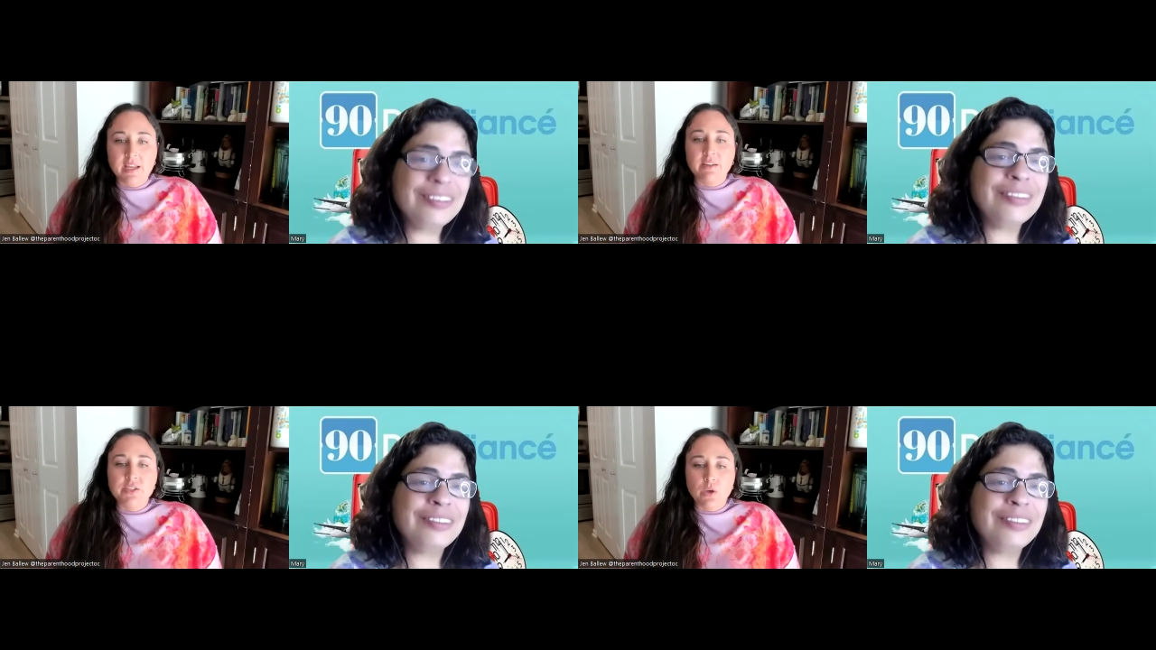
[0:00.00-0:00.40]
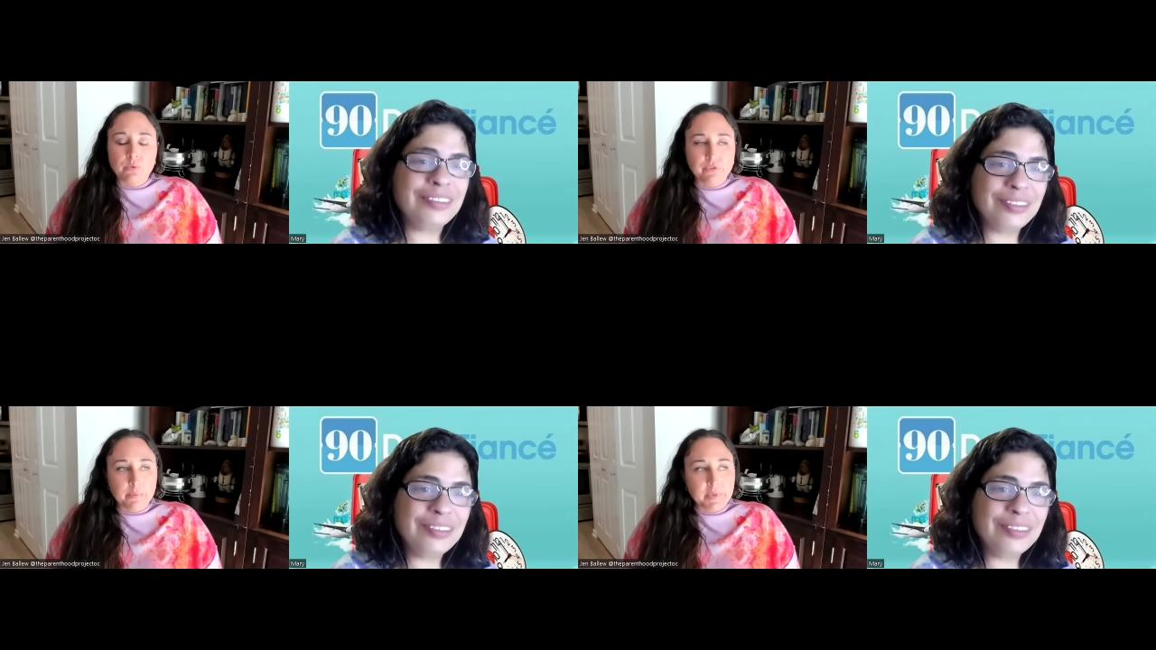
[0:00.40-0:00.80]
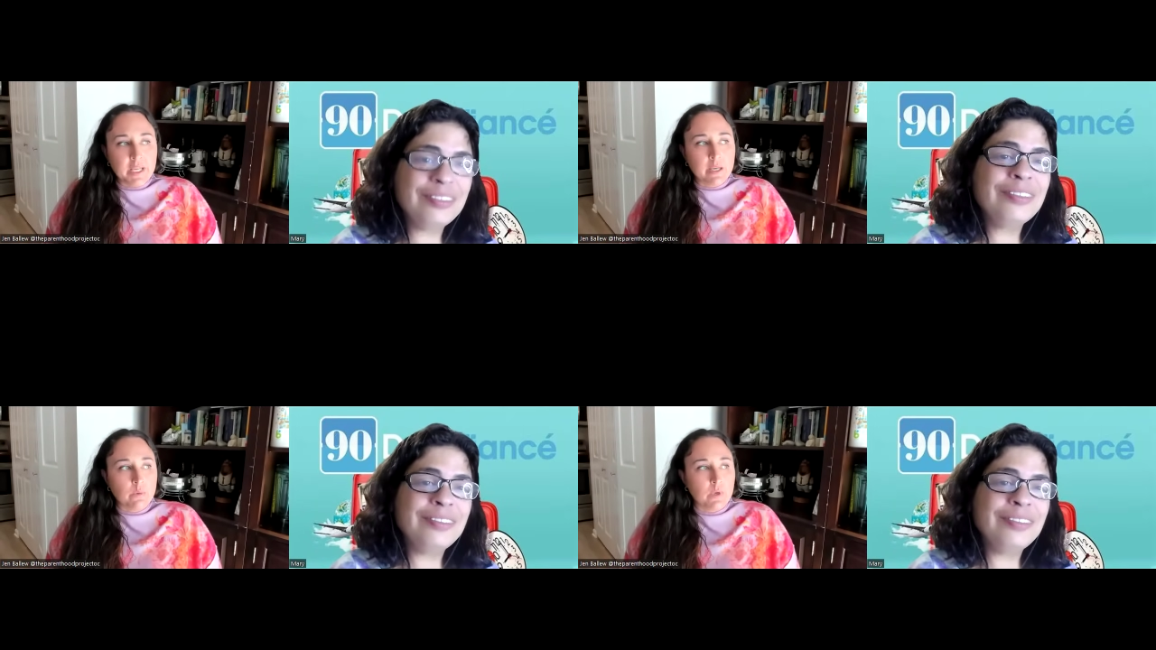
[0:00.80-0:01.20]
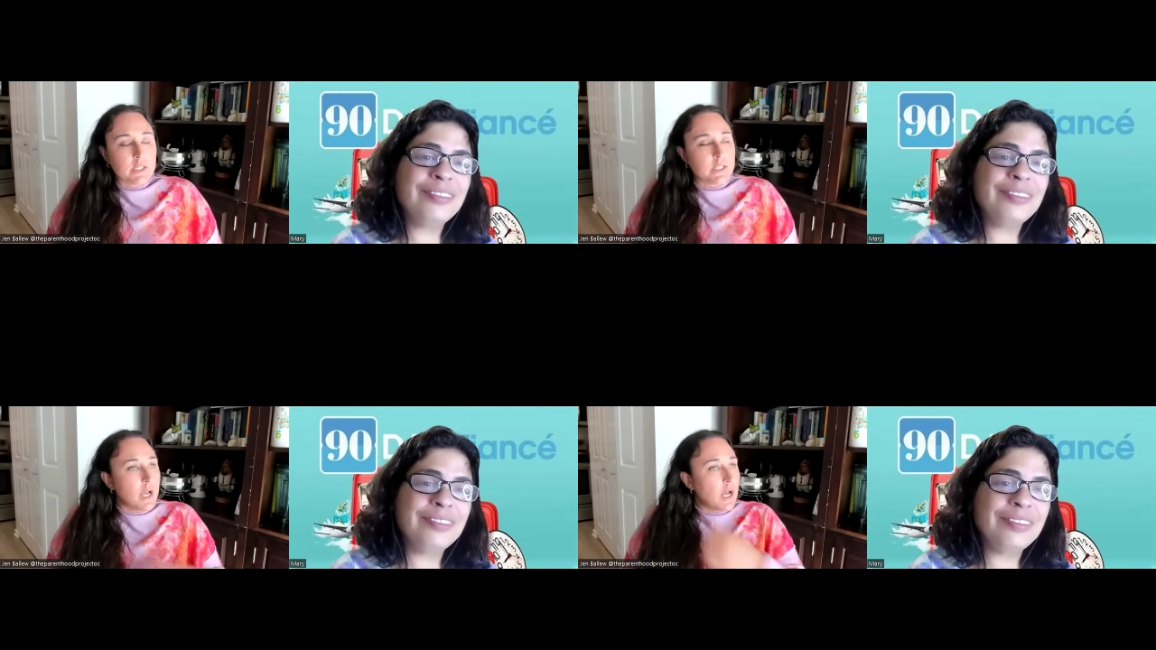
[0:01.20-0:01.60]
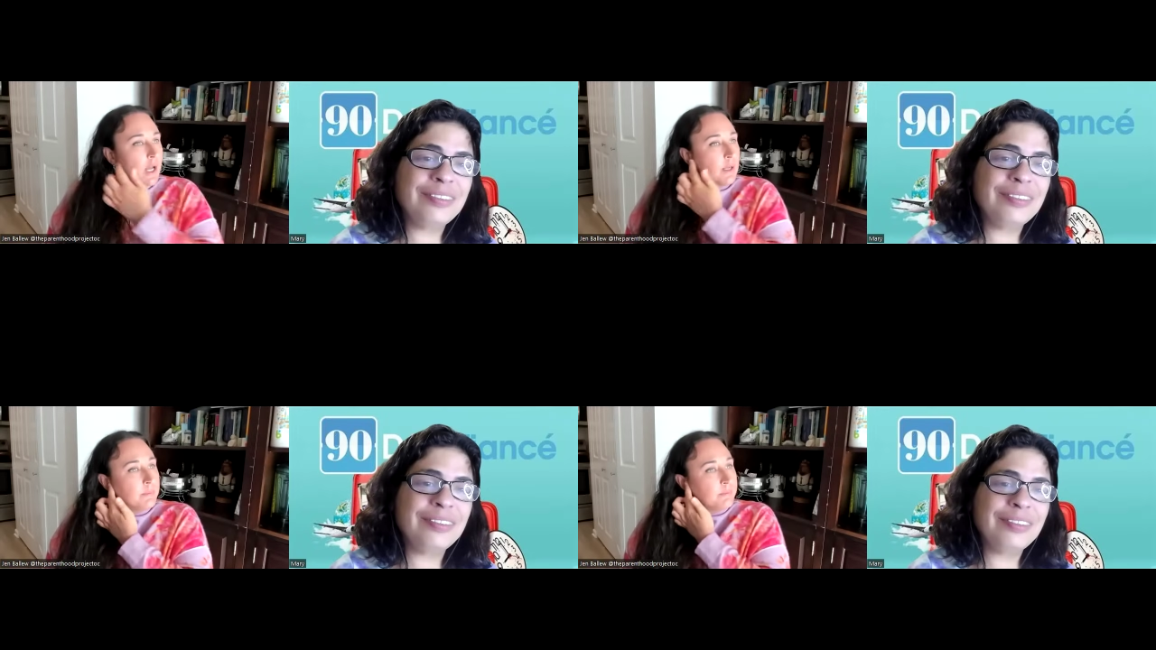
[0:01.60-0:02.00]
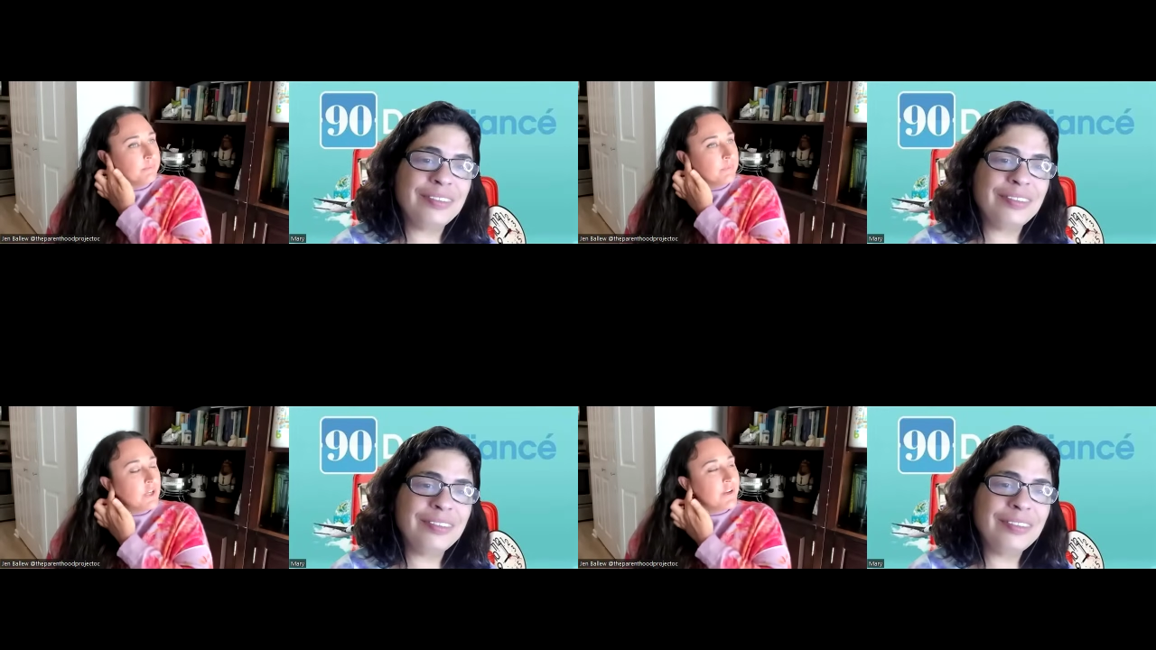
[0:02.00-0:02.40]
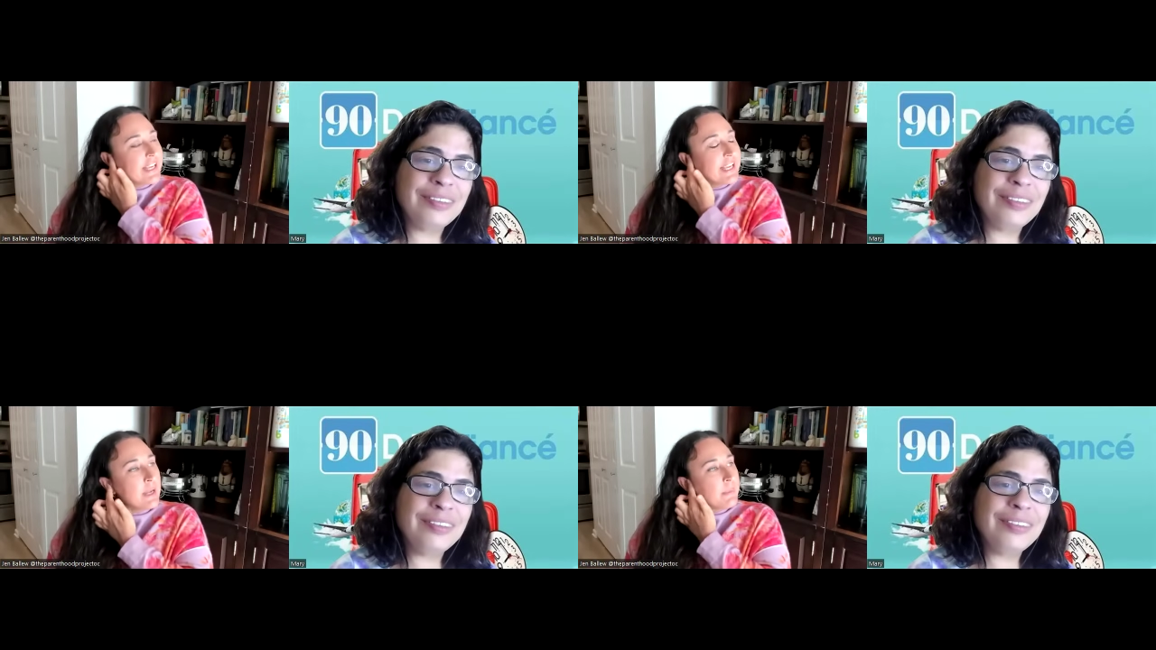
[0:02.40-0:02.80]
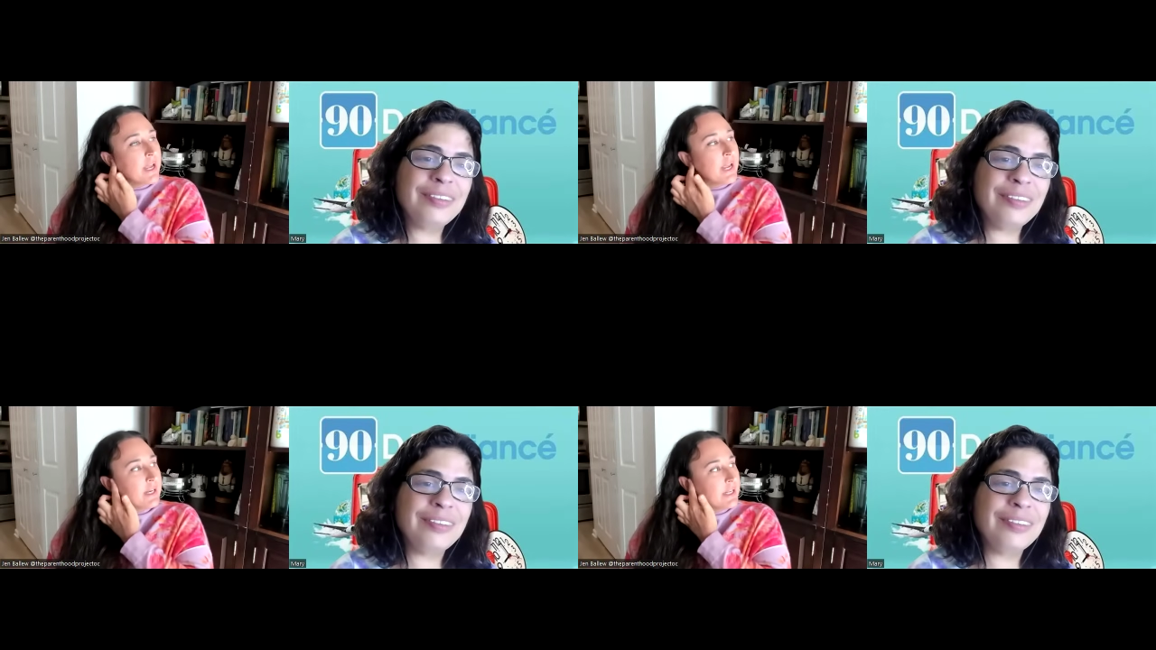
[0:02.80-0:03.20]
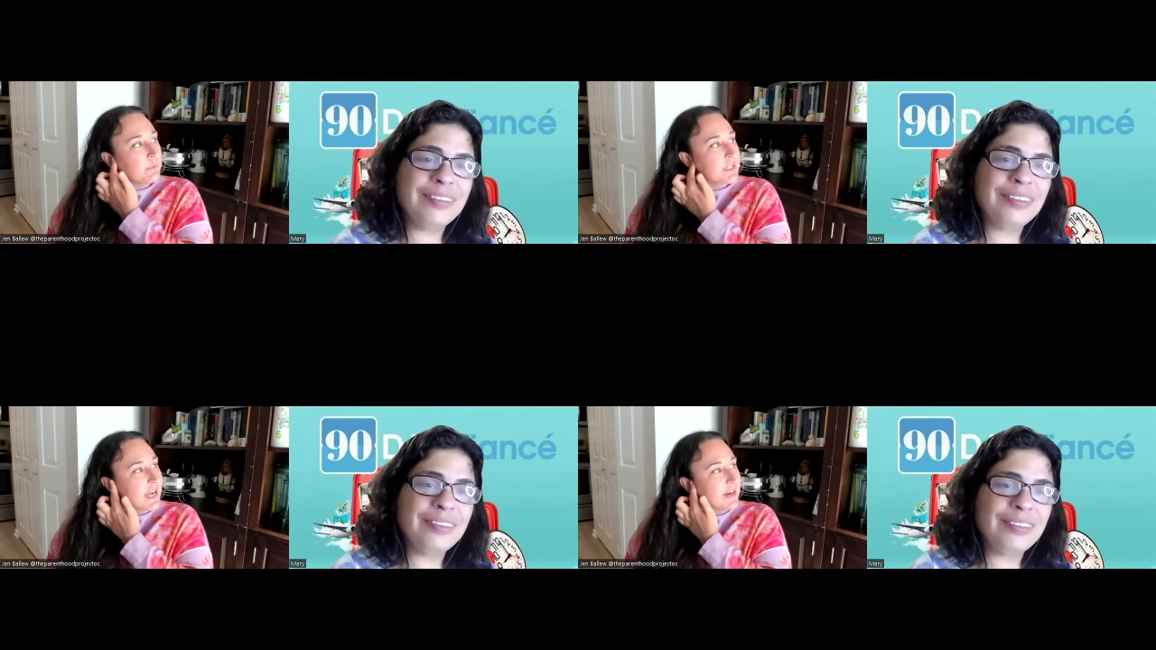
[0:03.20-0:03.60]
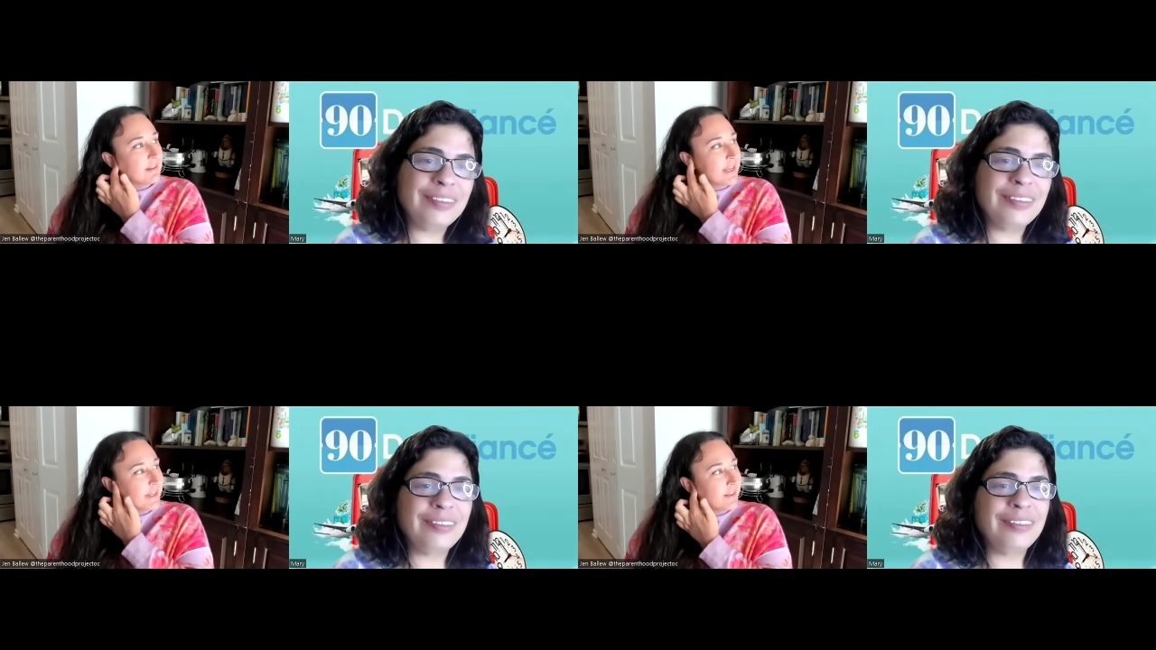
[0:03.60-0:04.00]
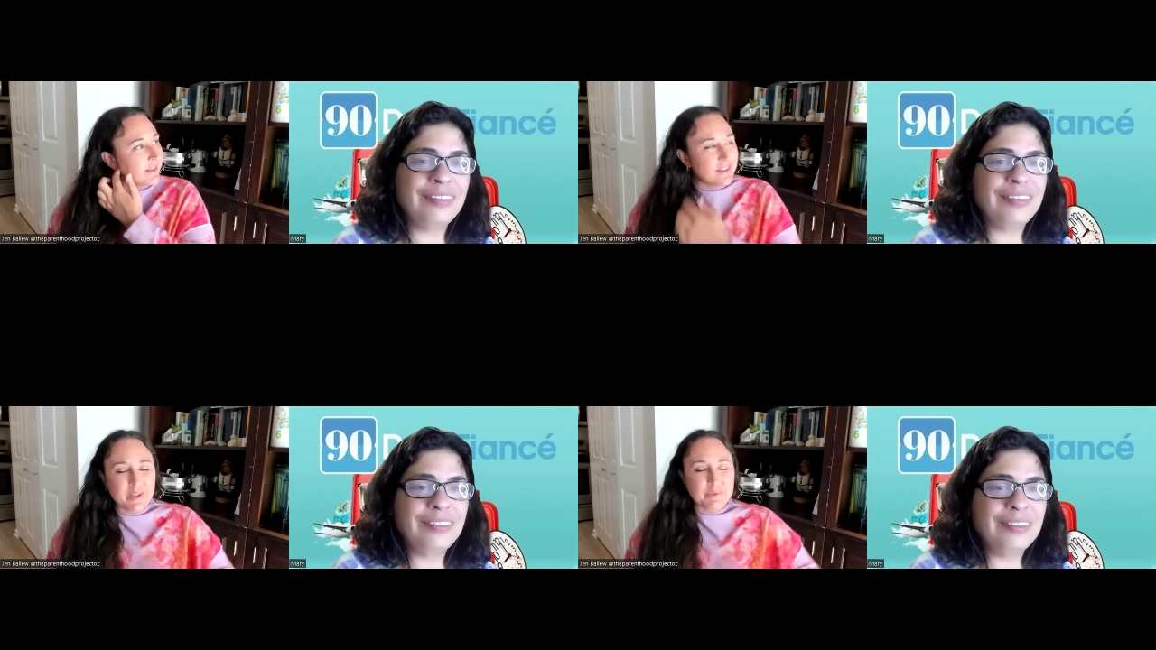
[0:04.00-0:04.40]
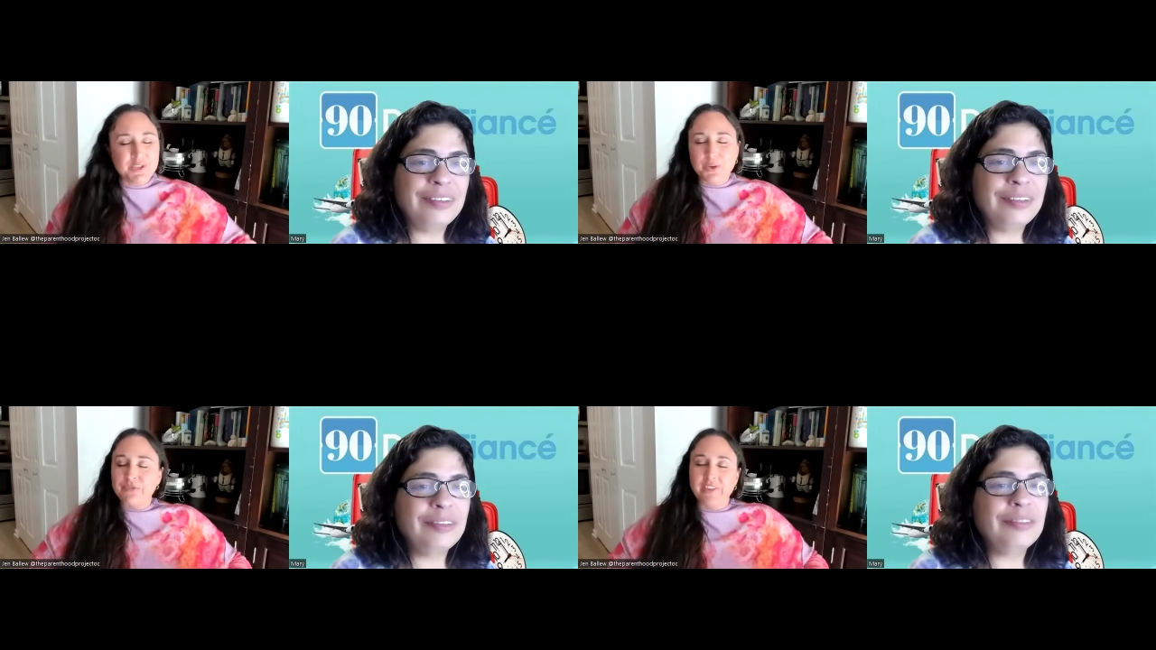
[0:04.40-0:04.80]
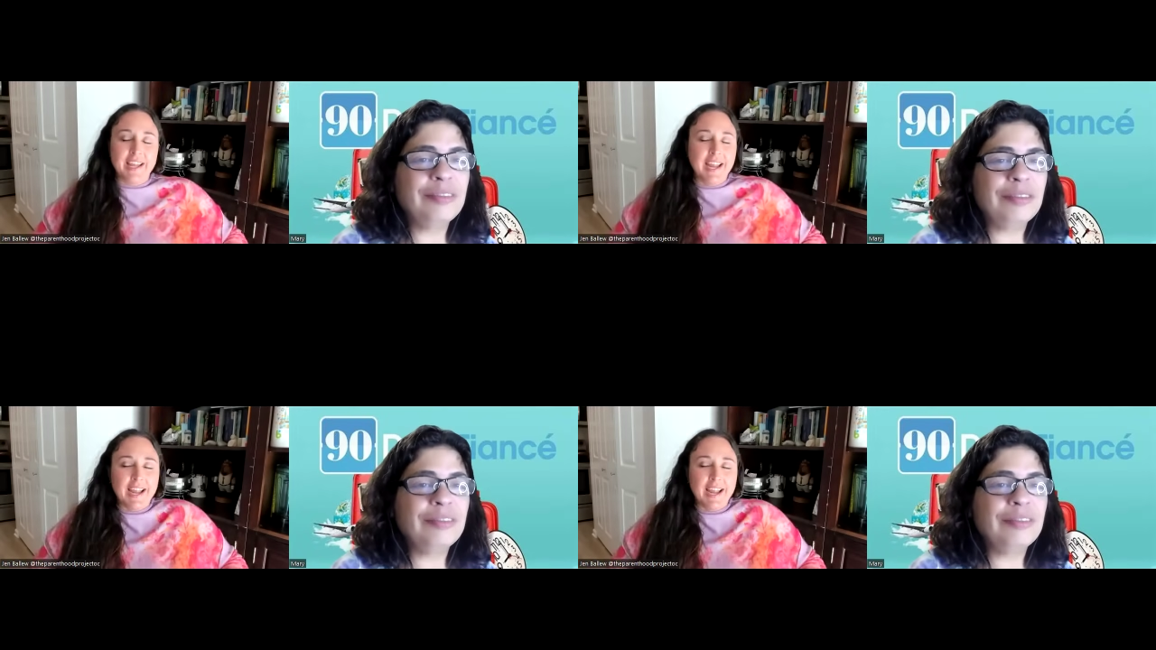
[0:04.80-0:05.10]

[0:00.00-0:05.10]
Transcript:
Speaker 1: The so for me it was um you know he came in and he was kind of like you know he was goofy. He